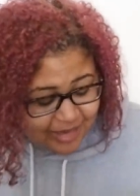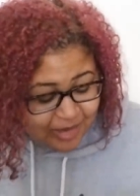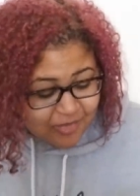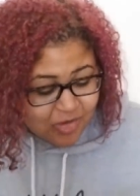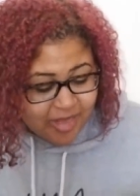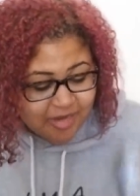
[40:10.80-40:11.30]

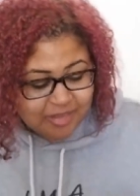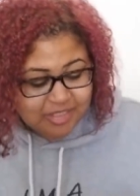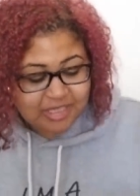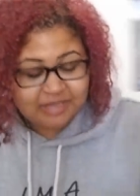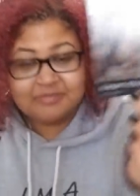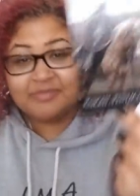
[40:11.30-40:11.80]
Overall
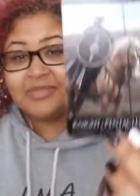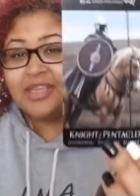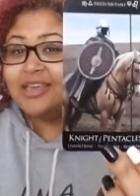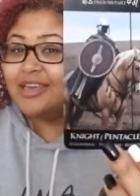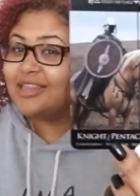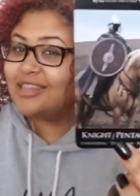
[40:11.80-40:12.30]
energy,
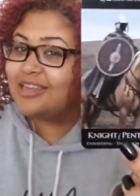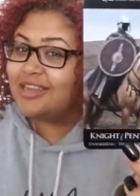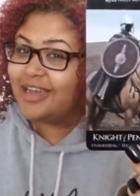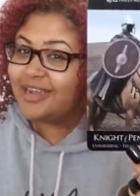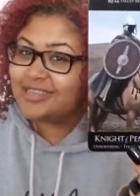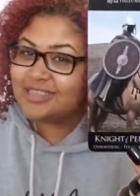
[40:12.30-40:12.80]
the
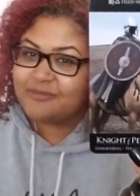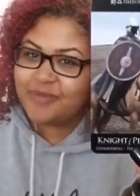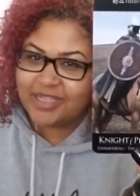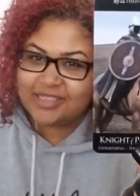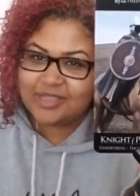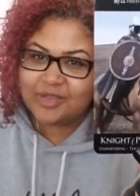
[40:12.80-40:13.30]
Knight of
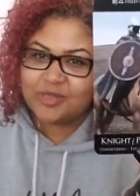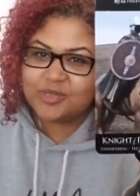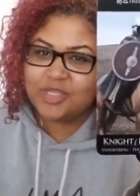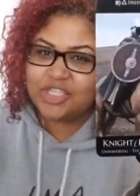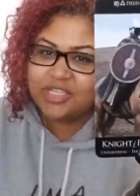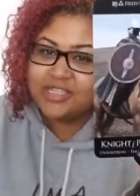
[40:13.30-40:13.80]
Pentacles,
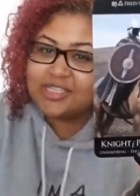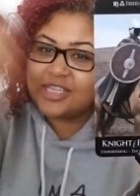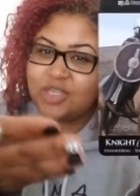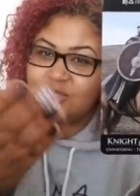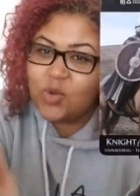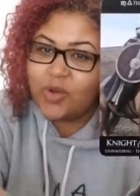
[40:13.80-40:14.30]
which is
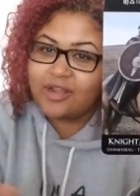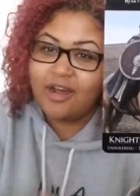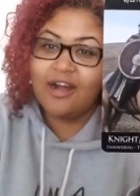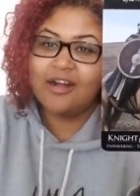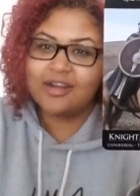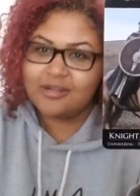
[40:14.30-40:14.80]
your
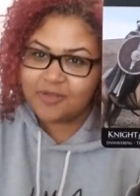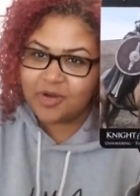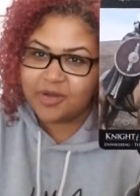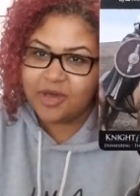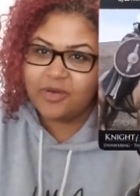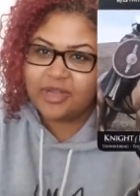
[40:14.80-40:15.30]
card,
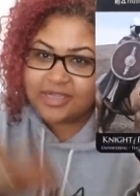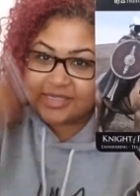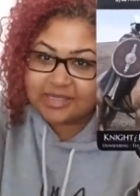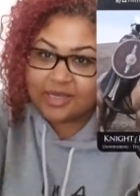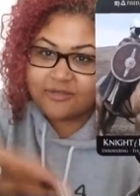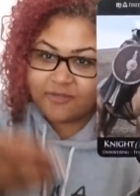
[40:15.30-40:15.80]
Virgo. It
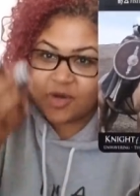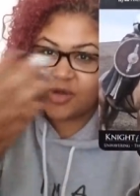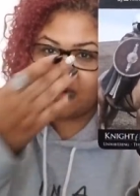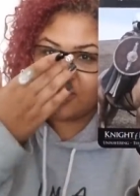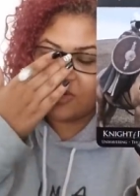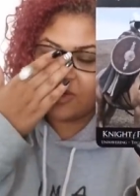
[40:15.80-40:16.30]
is the
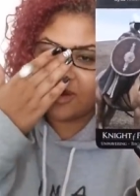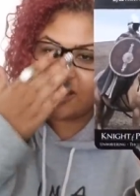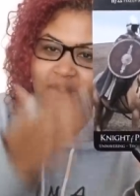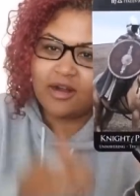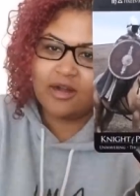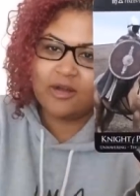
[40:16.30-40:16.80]
Virgo court
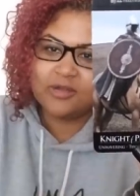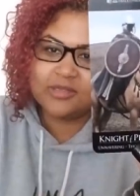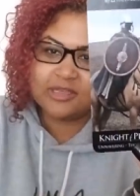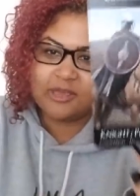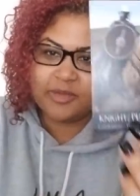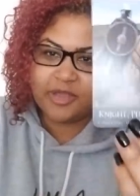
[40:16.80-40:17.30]
card.
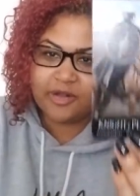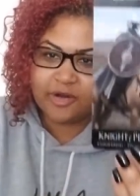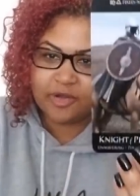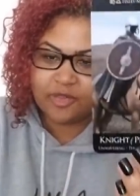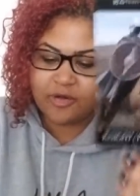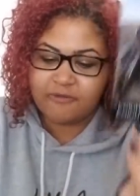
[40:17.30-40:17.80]
Also could be
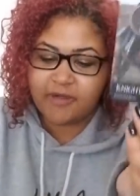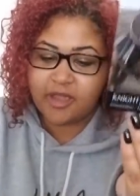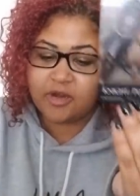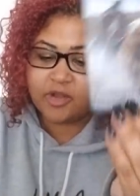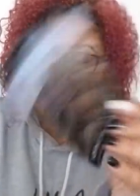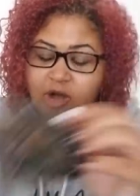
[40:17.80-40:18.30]
earth or
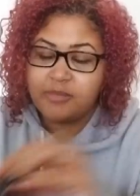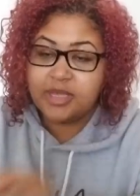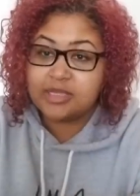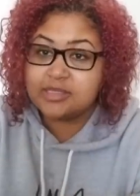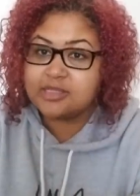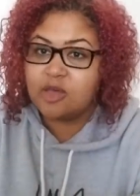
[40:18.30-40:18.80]
fire. You are
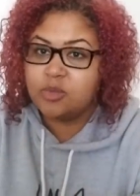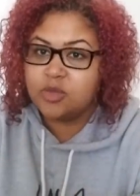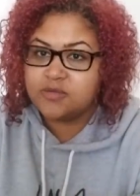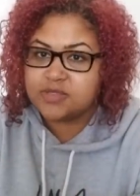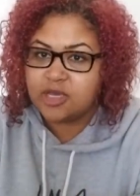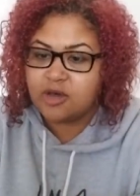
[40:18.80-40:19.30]
making slow
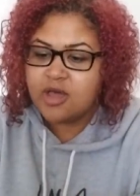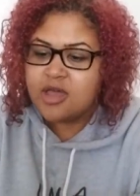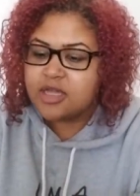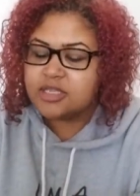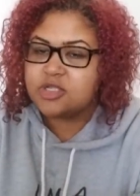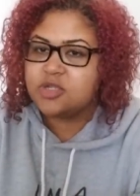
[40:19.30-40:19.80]
moves though,
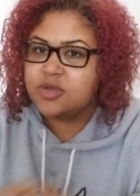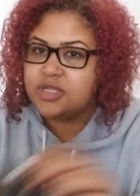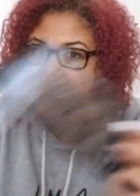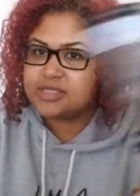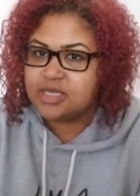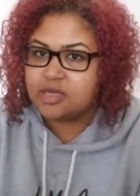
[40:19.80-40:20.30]
because you're doing it
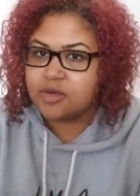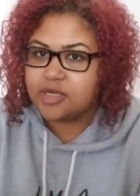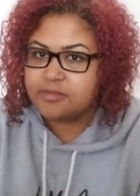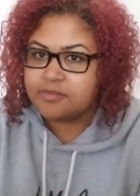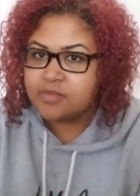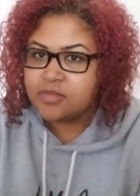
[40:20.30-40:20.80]
in secret.